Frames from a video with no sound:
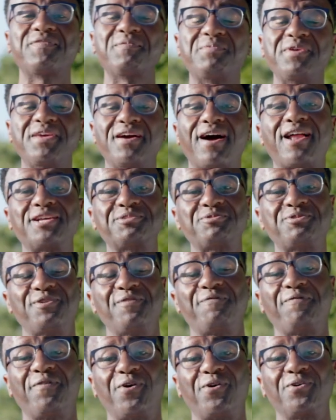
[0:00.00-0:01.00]
to be honest with
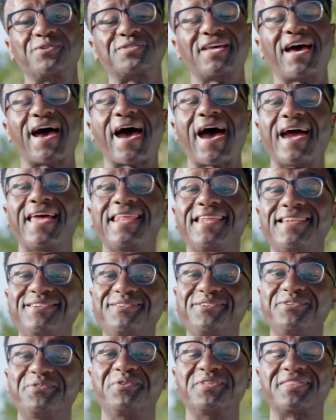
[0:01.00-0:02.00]
you folks, I didn't
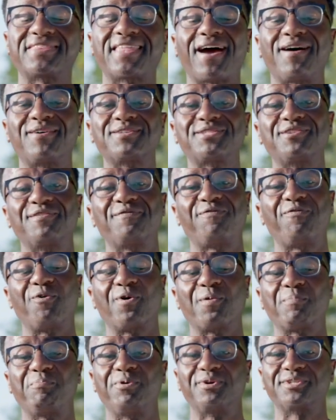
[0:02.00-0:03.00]
do
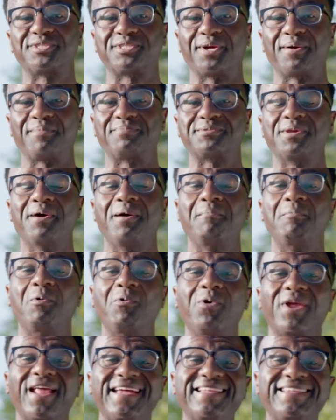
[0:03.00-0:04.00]
1,004 push-ups, but
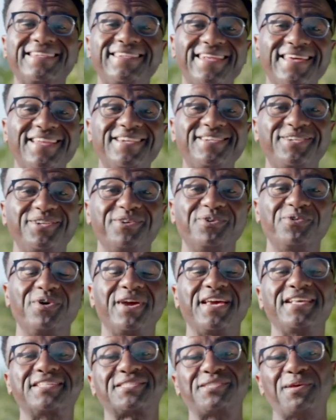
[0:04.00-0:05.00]
what I did do
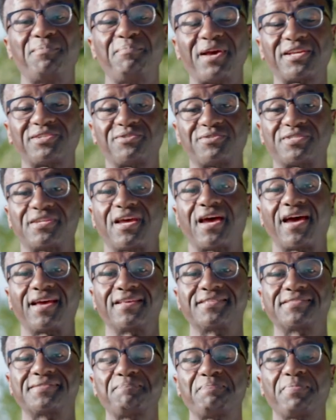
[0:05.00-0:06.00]
is some
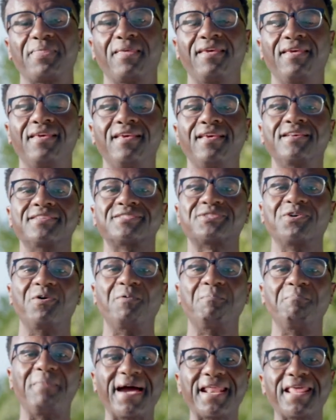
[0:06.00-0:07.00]
exercise. So
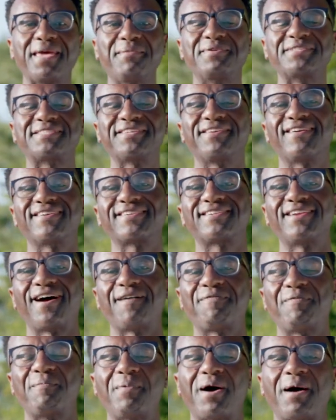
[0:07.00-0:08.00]
my name is Eric Daw
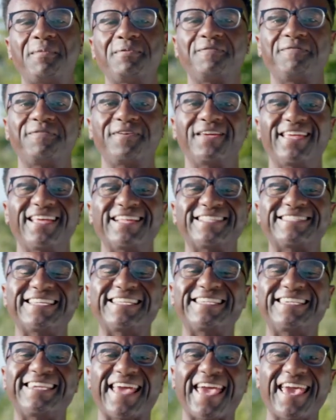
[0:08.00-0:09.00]
from OmniFit, and
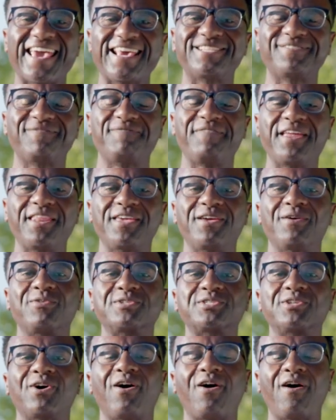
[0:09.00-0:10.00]
today's video
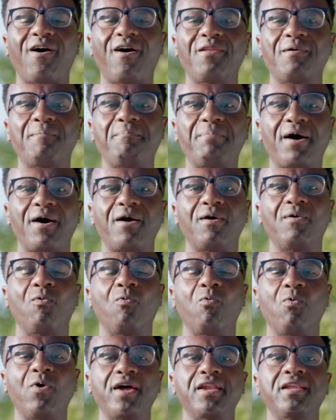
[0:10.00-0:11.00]
is all about
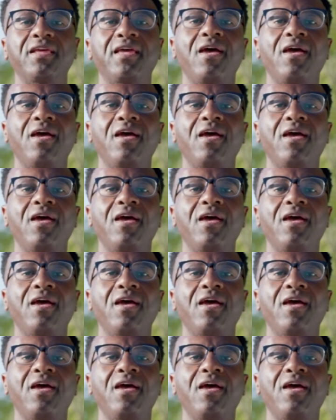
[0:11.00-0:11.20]
what